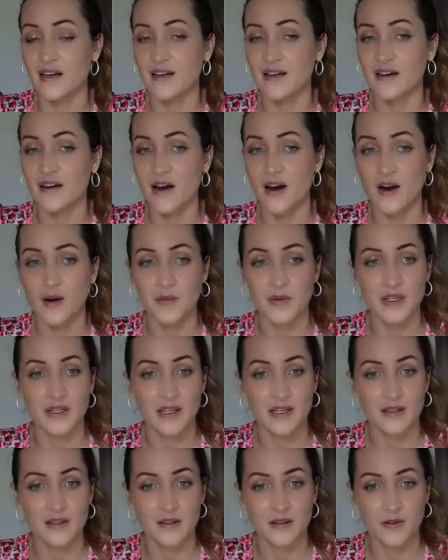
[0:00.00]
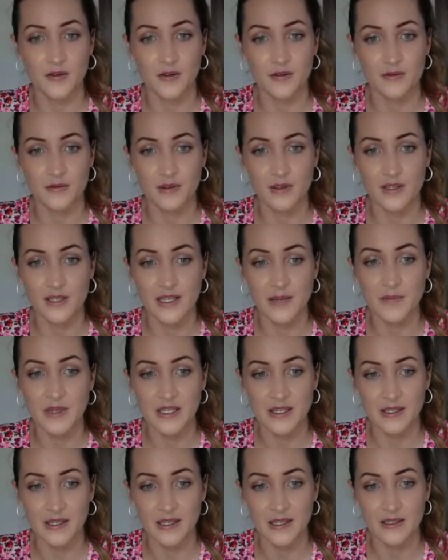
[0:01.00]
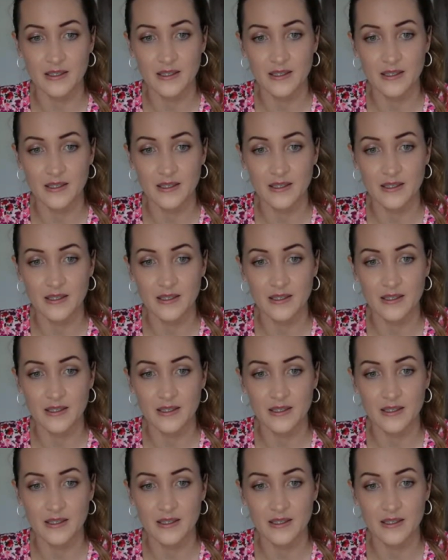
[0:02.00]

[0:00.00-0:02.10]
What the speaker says: harming it or limiting it.